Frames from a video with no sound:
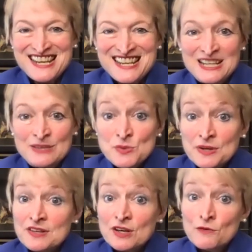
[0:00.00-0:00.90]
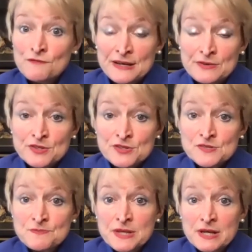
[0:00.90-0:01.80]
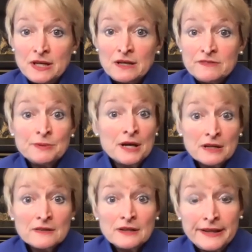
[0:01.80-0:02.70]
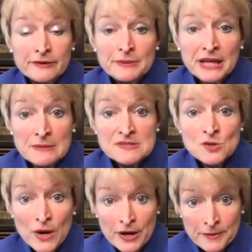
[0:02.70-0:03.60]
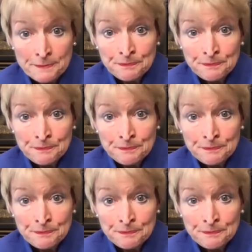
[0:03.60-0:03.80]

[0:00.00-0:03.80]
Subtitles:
And he was one of the co-founders of the product that later became Square.